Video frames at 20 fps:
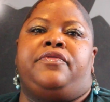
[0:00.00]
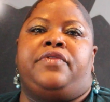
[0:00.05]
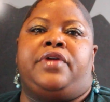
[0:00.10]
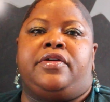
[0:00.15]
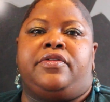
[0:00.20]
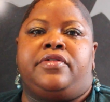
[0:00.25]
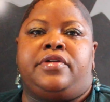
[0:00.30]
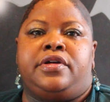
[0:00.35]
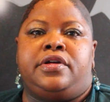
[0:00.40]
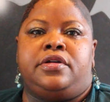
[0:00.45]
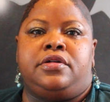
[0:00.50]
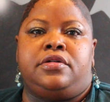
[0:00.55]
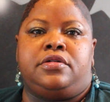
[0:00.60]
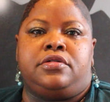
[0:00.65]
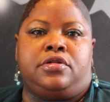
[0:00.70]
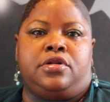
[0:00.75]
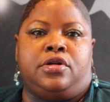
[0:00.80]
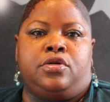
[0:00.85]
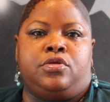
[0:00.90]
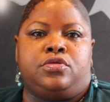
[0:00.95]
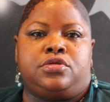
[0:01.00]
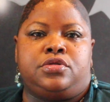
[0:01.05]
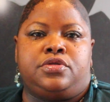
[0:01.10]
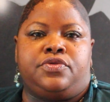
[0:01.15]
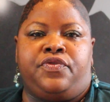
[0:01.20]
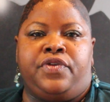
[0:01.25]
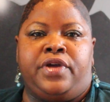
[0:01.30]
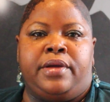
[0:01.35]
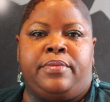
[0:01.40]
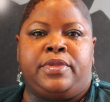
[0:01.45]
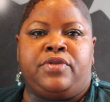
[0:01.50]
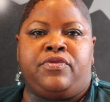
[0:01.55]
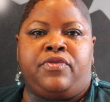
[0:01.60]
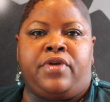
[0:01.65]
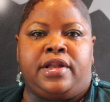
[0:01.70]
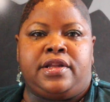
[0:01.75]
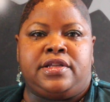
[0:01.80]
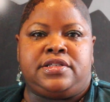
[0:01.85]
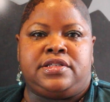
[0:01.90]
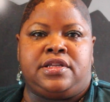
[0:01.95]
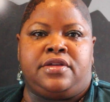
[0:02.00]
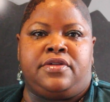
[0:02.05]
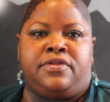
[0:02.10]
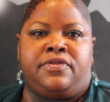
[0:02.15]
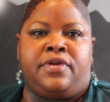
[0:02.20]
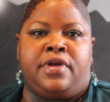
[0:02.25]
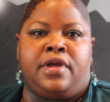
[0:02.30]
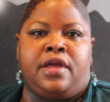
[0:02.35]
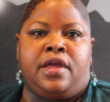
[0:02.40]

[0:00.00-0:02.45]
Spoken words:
very close family relative,